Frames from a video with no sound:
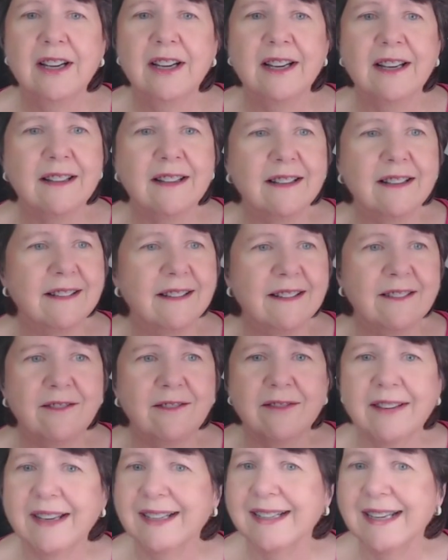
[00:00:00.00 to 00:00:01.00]

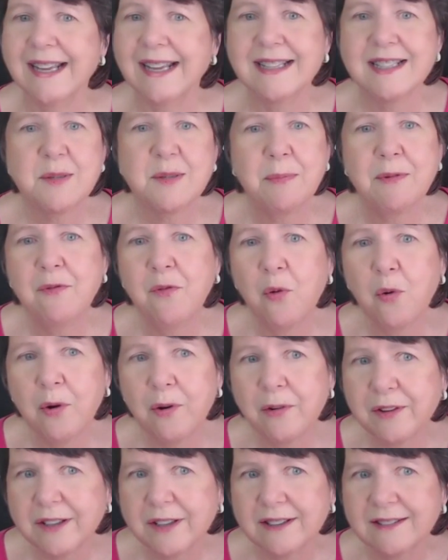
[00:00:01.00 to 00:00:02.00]
It ends
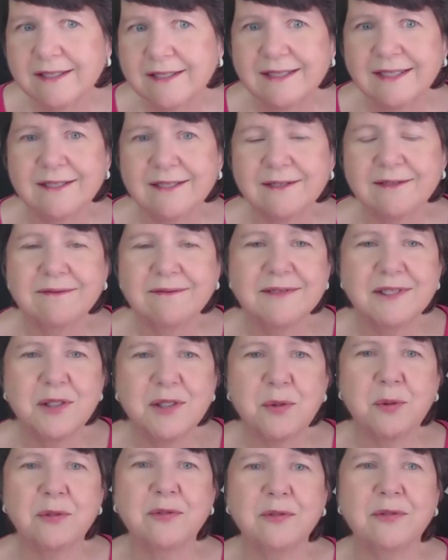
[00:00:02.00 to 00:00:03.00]
before the,
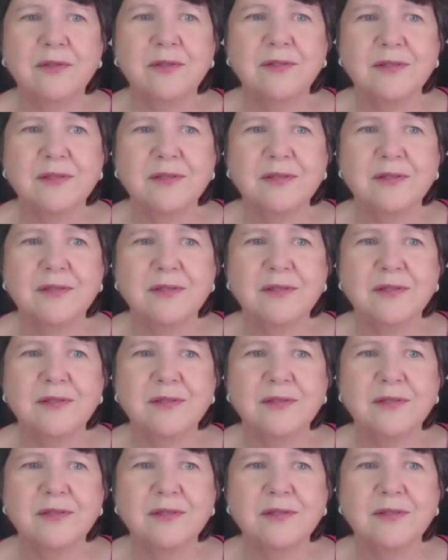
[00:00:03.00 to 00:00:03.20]
sort of